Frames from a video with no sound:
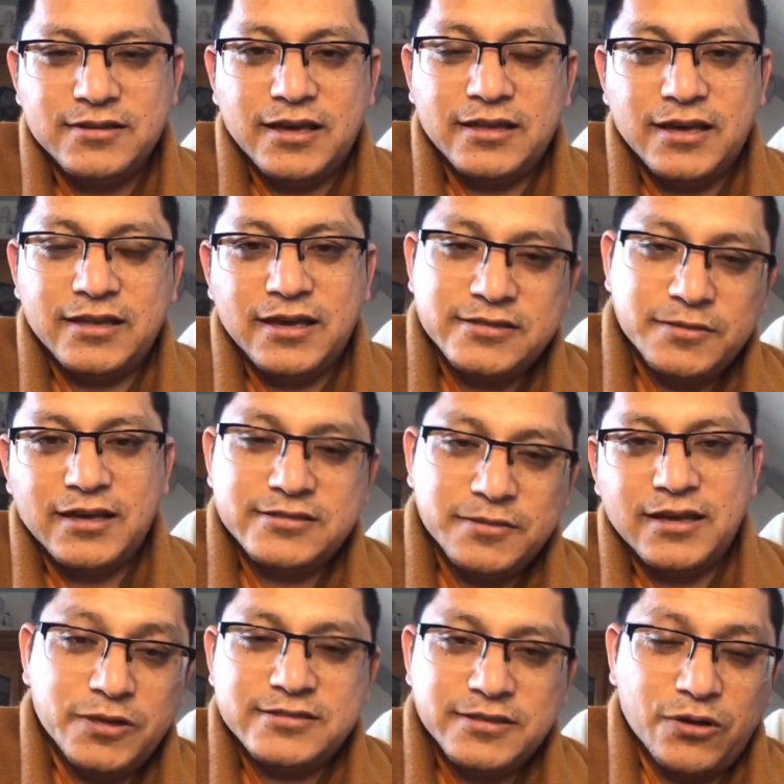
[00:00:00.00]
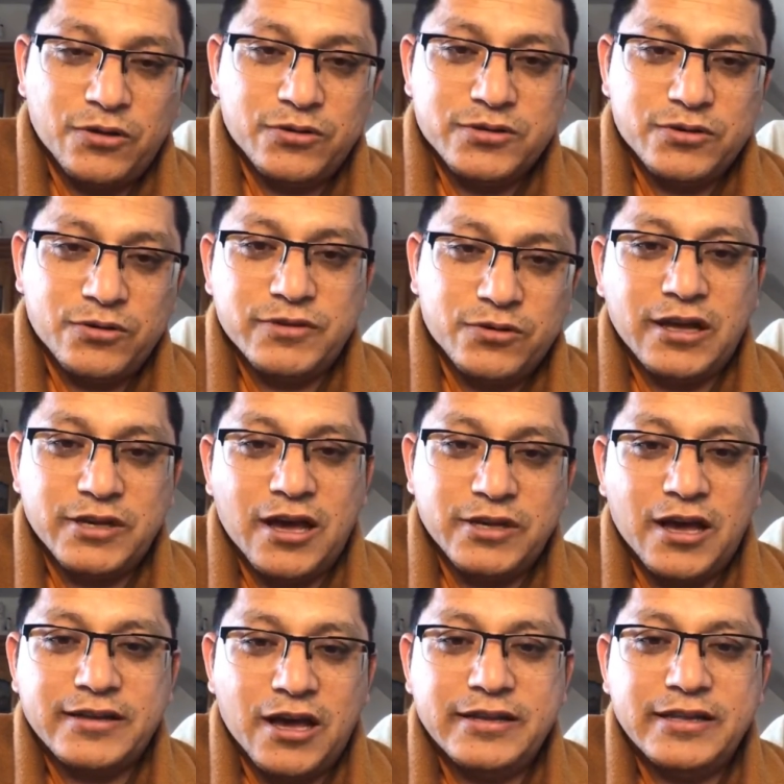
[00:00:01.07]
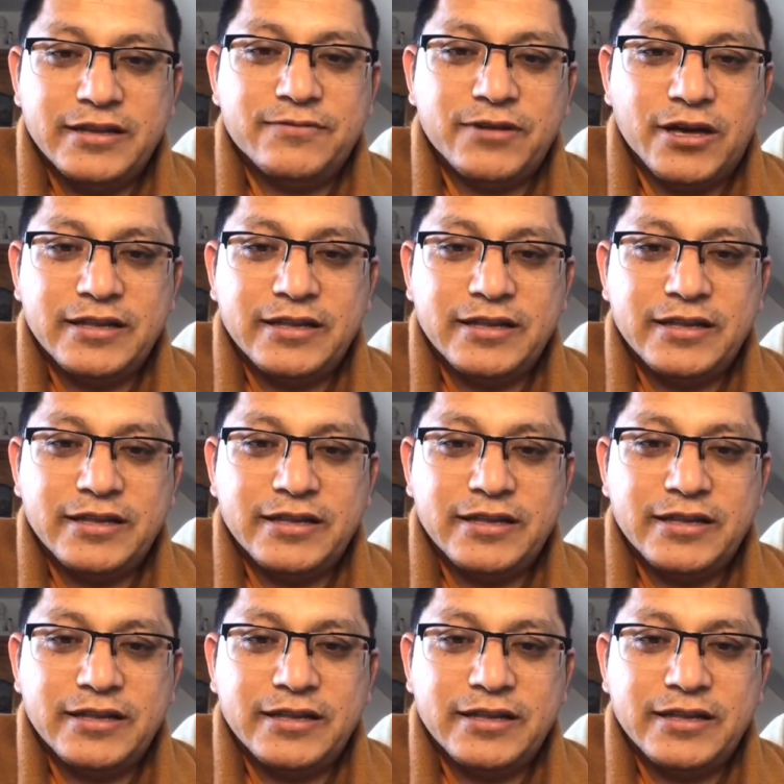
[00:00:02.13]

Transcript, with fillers: And that's simpler because we can't live